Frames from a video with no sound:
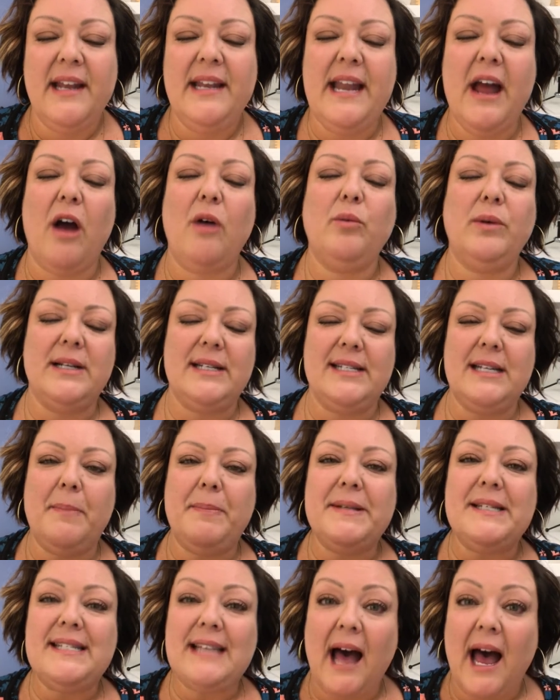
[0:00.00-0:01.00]
Now, I want to
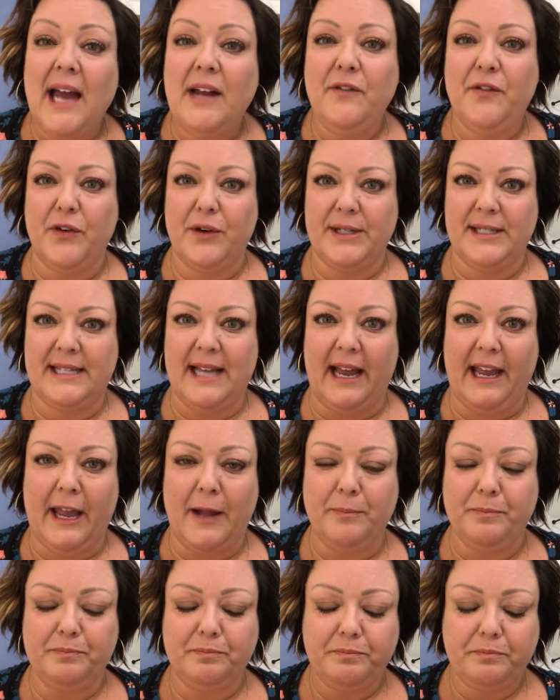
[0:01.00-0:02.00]
step aside for a
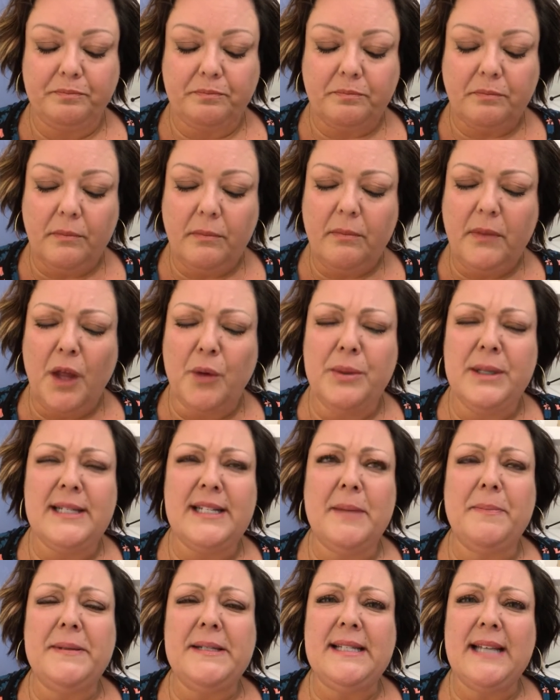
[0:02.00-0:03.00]
second. I want to
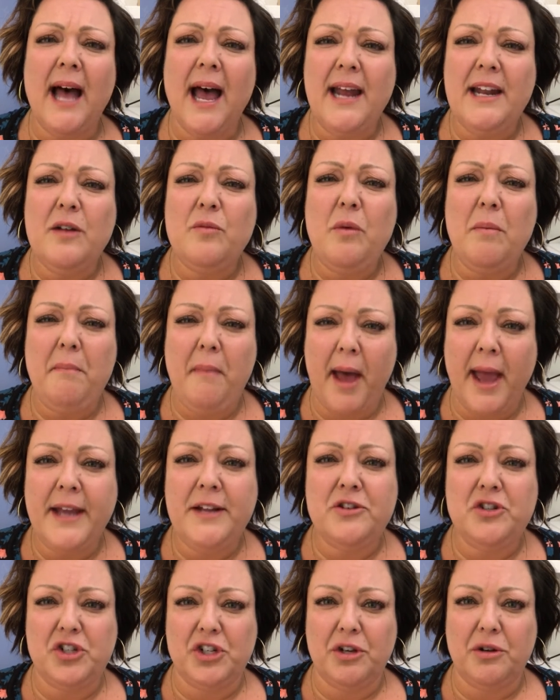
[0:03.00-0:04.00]
step aside and
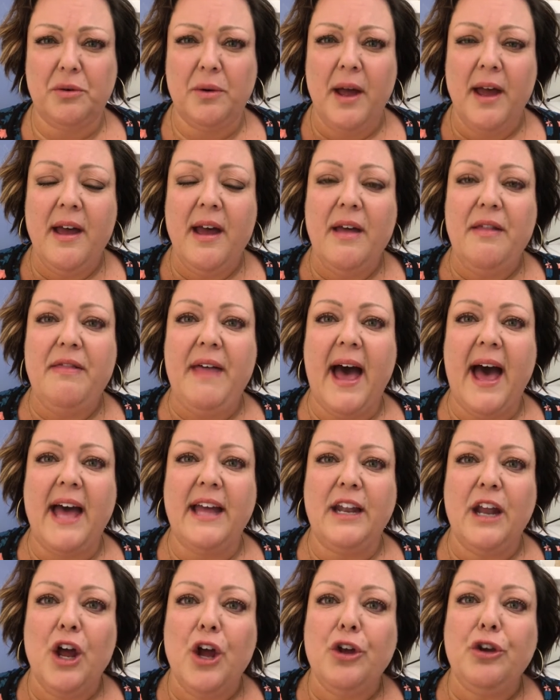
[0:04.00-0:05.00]
remind you
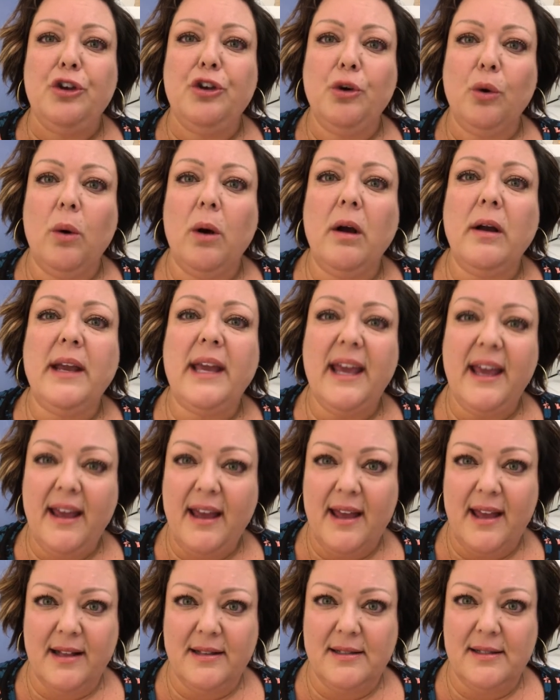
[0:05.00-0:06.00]
that your
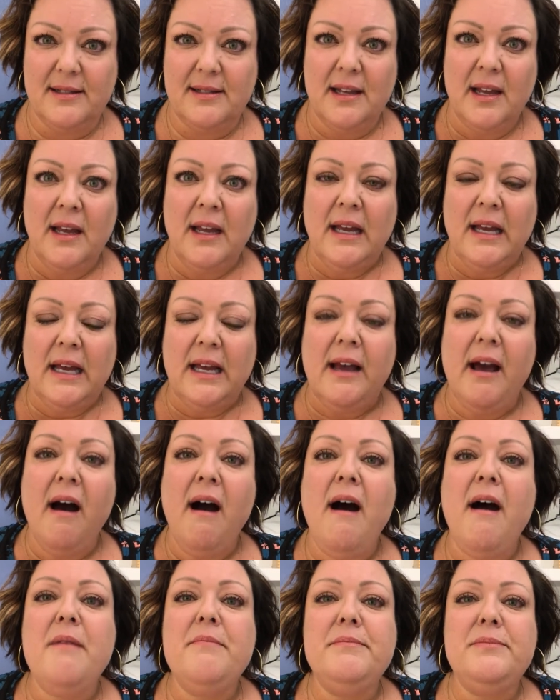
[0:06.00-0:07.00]
kids
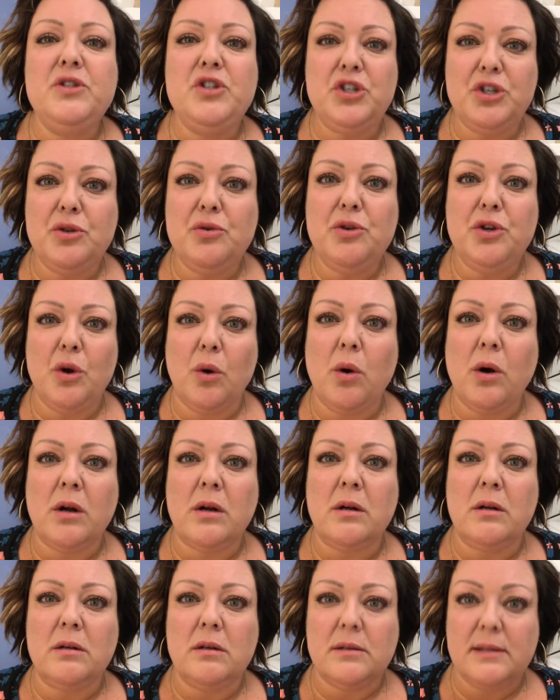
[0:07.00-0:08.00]
come to
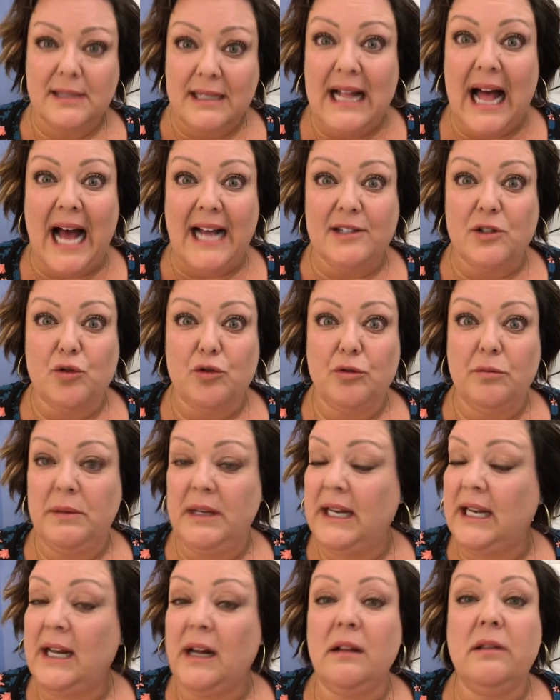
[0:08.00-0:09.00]
your classroom
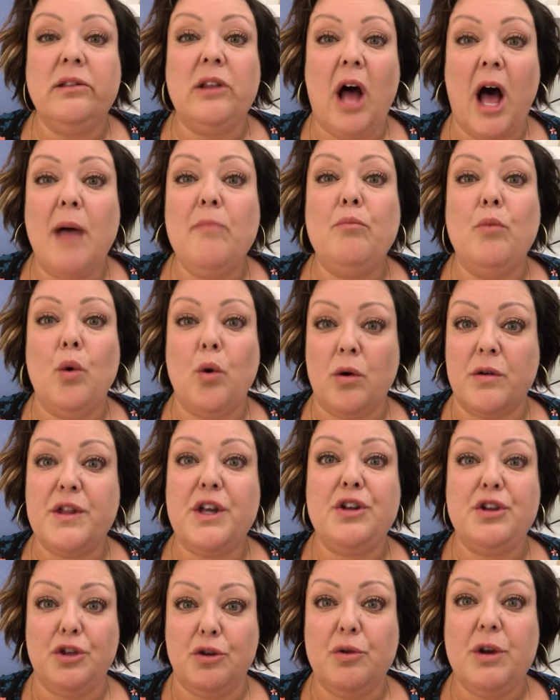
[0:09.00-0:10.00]
needing a lot more
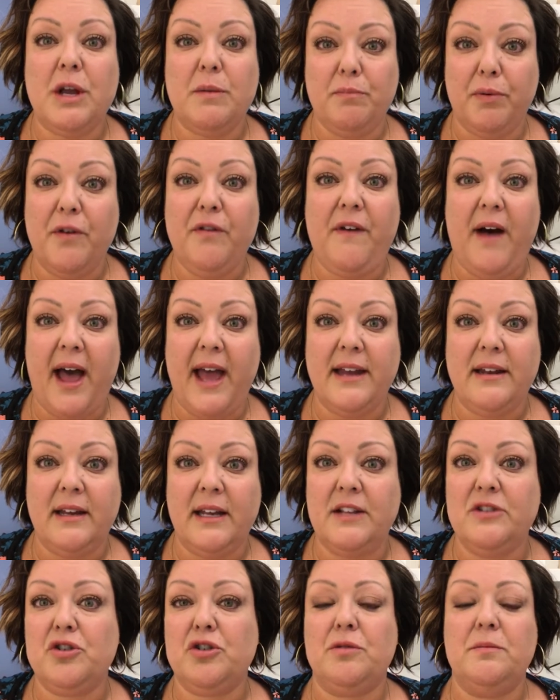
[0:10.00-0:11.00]
than you can provide
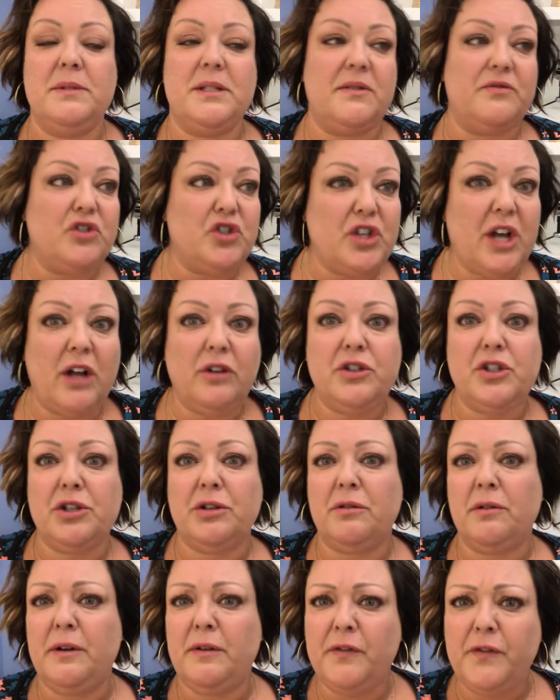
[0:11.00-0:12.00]
in terms of
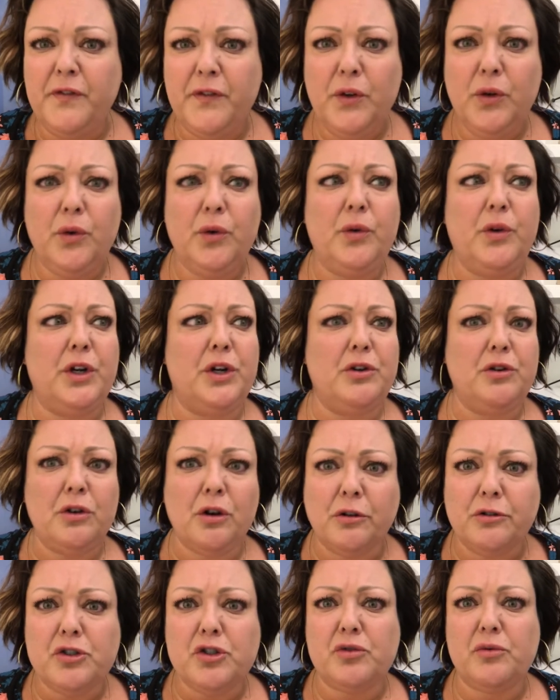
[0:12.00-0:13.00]
shelter and food and
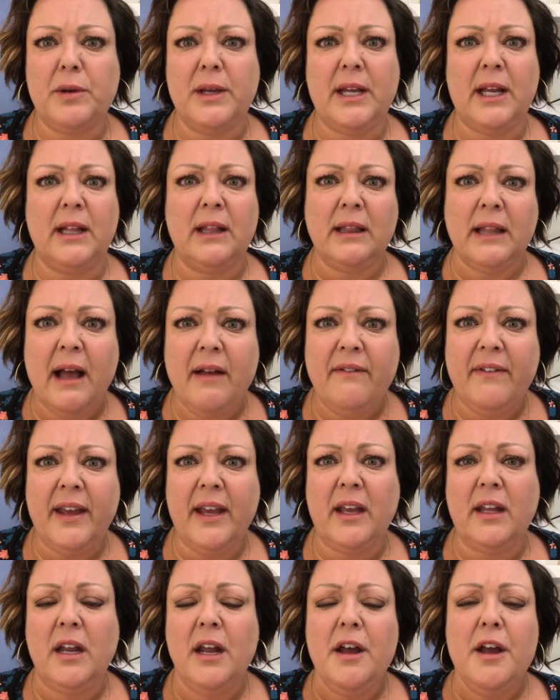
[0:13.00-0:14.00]
nurturing and
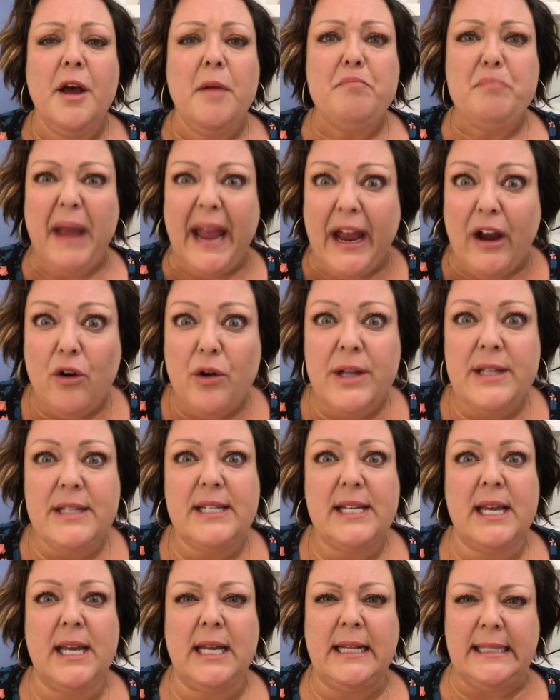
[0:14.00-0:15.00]
loving and
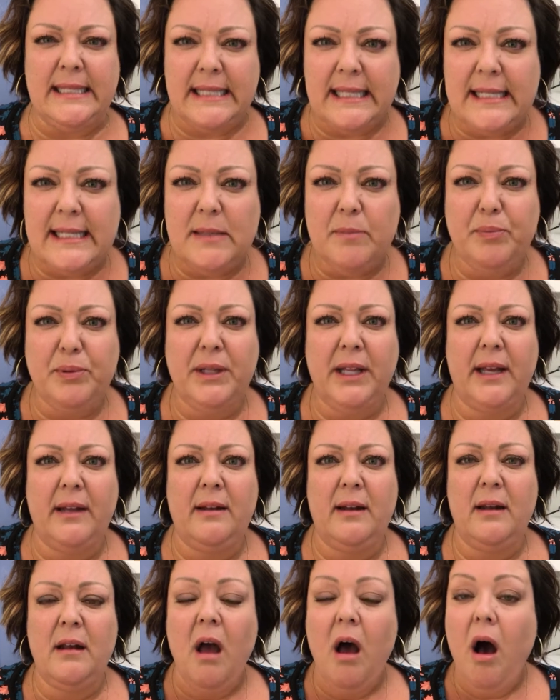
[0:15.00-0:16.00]
parenting and
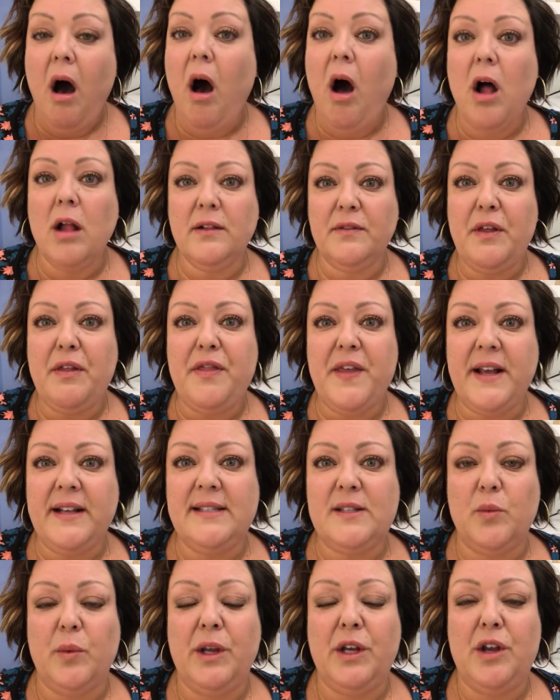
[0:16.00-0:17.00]
discipline and all of the
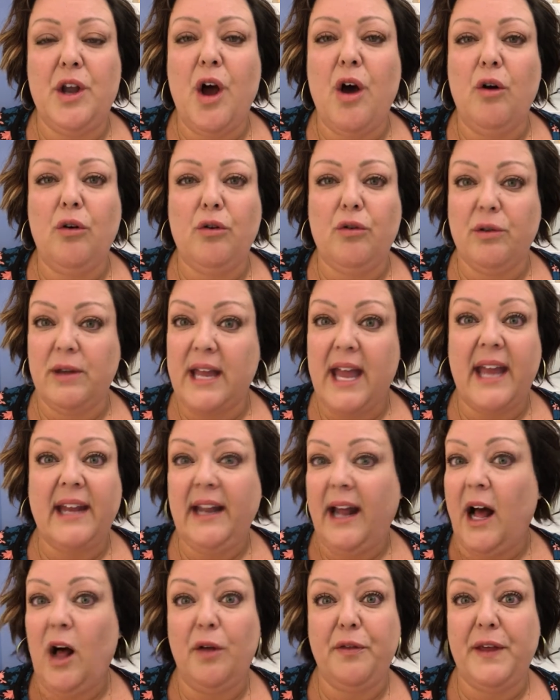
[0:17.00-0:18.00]
things that we know
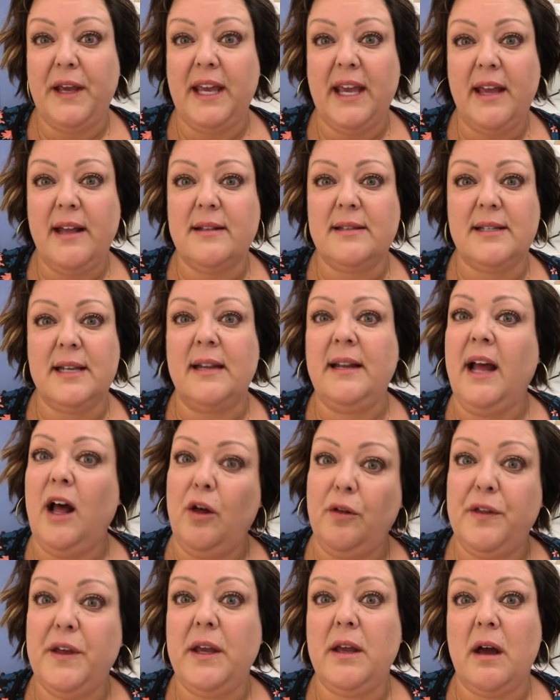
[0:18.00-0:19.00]
create healthy kids and
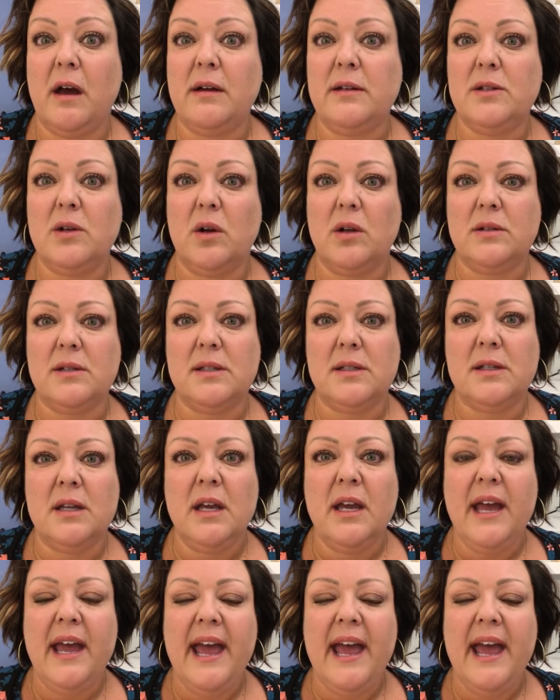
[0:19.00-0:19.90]
healthy young adults.